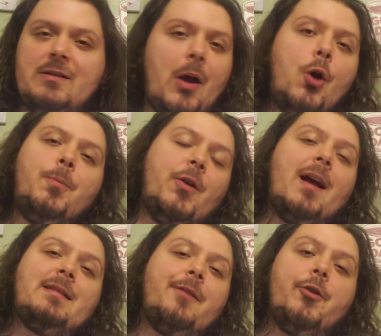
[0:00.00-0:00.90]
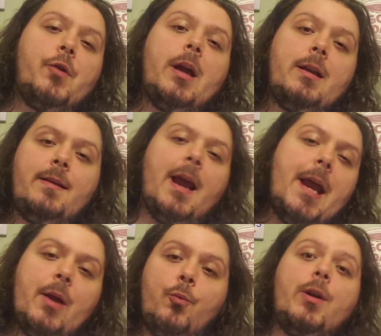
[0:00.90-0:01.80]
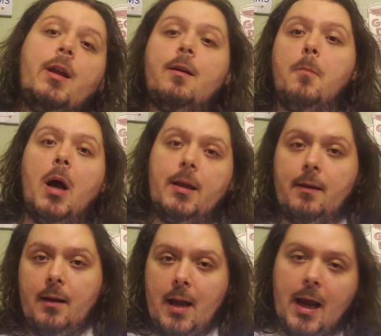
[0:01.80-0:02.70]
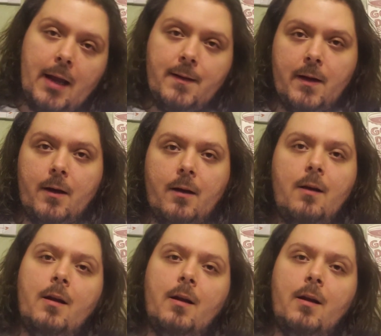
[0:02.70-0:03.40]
So I hope you guys have a great day, week, month, and year.